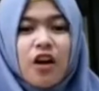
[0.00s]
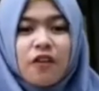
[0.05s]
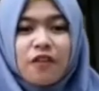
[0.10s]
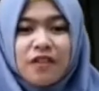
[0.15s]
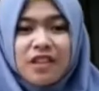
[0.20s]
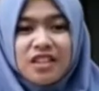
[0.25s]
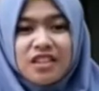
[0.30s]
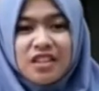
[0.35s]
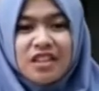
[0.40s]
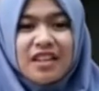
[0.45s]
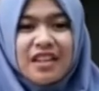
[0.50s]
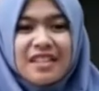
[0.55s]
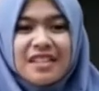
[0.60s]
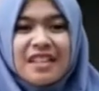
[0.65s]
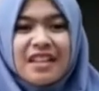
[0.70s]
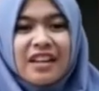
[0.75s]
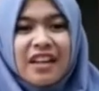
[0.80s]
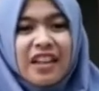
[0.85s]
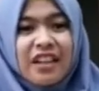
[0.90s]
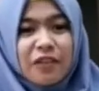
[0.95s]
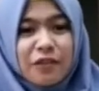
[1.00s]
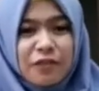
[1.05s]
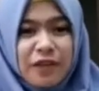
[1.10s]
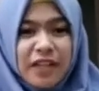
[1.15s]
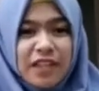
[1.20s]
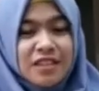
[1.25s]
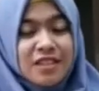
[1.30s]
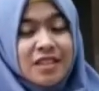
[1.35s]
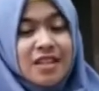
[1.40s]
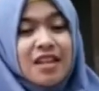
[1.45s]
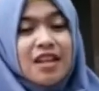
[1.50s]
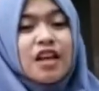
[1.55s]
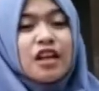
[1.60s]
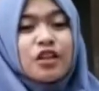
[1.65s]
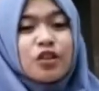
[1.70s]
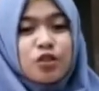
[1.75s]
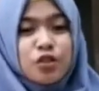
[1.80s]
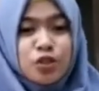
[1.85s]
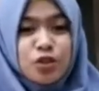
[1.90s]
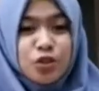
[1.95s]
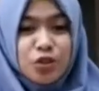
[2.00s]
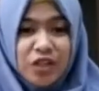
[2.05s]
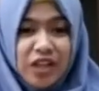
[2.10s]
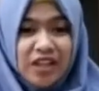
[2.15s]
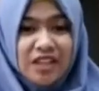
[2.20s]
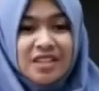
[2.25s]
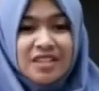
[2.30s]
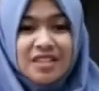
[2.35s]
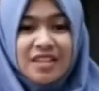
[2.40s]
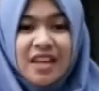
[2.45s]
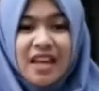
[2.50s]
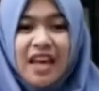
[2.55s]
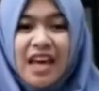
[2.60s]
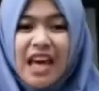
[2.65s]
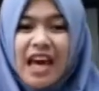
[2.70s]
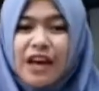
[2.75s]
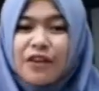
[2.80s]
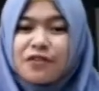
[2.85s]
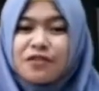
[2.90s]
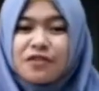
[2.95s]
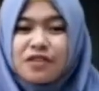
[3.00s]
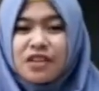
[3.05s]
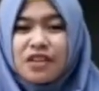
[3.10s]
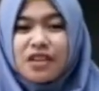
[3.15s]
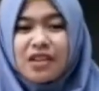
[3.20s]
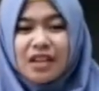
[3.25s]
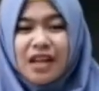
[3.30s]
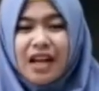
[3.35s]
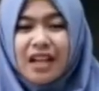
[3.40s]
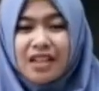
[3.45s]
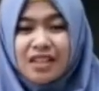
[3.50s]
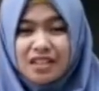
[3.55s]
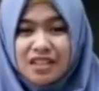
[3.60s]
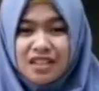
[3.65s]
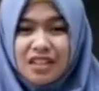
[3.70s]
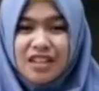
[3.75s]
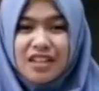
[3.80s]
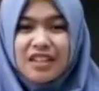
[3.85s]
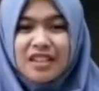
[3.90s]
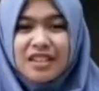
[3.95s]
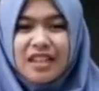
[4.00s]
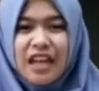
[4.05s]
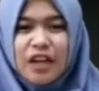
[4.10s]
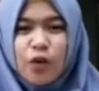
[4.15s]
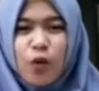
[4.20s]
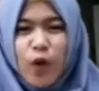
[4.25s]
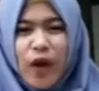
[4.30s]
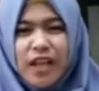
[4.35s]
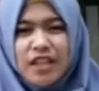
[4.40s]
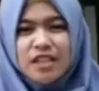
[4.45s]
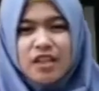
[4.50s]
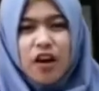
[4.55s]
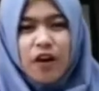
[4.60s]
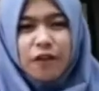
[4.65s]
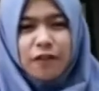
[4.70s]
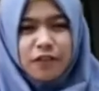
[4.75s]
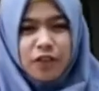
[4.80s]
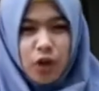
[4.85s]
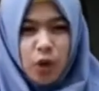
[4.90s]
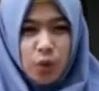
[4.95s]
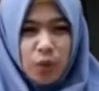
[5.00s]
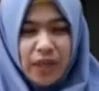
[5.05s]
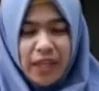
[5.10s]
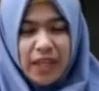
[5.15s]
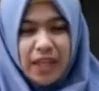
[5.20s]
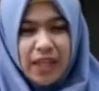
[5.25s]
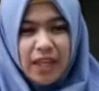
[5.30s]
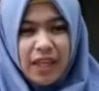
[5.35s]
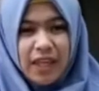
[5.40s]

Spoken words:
of literacy relevant to students, have cultures and ways of knowing.